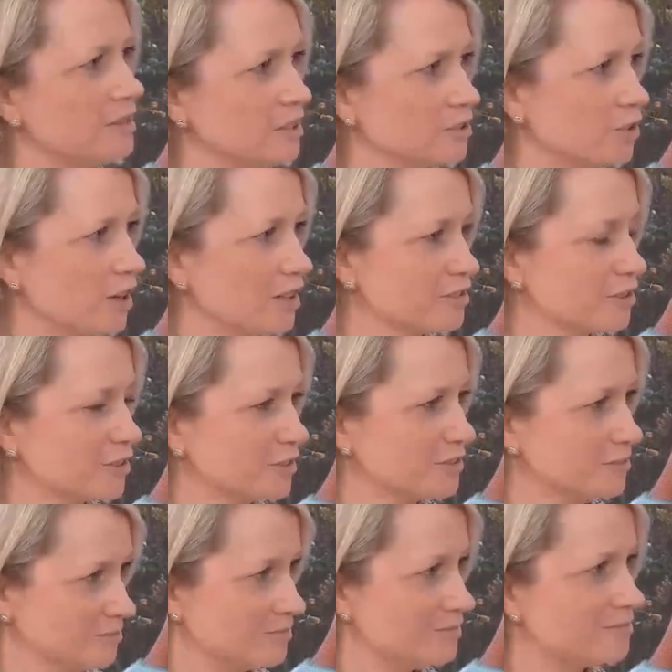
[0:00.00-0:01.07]
trials are
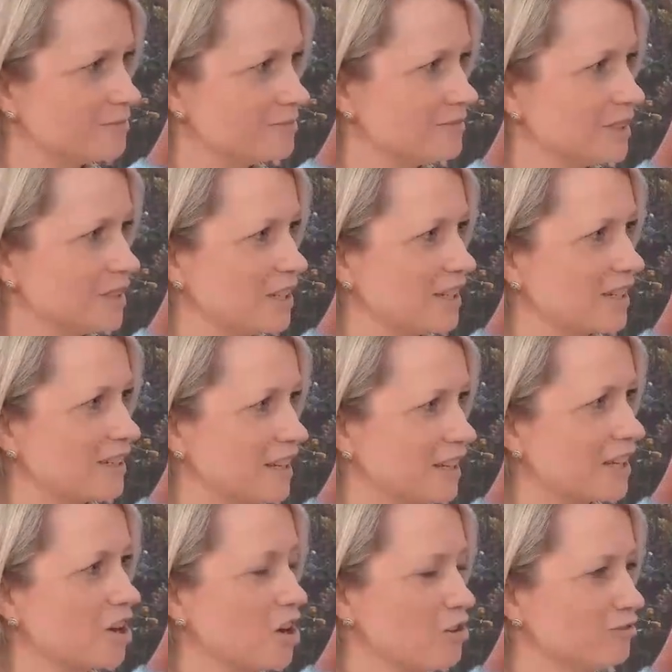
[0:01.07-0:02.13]

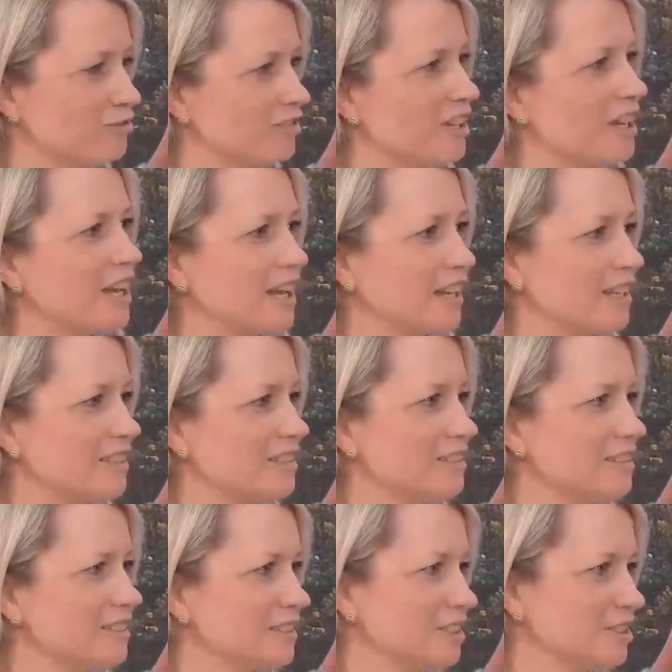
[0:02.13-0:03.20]
kicking off,
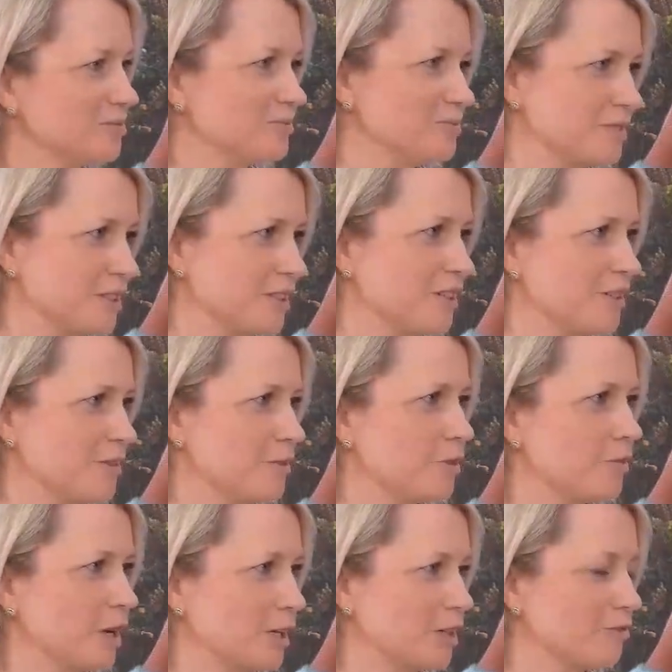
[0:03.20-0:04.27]
and
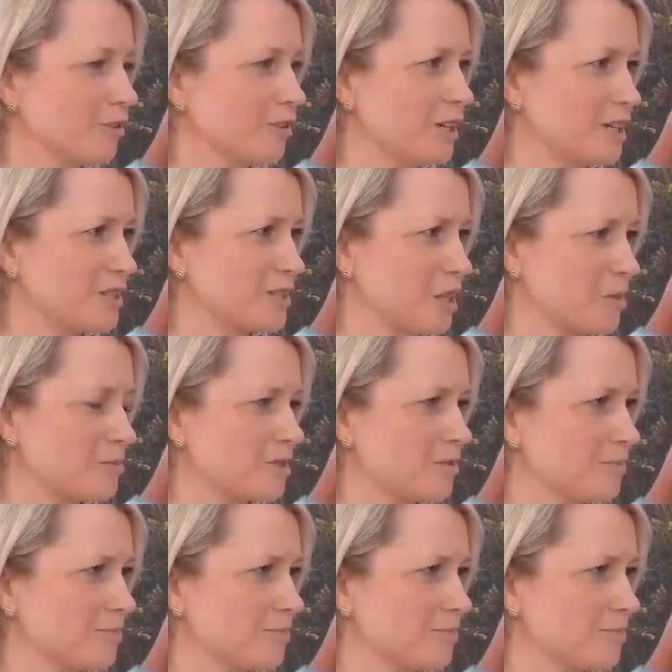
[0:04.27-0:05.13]
we're waiting for next steps.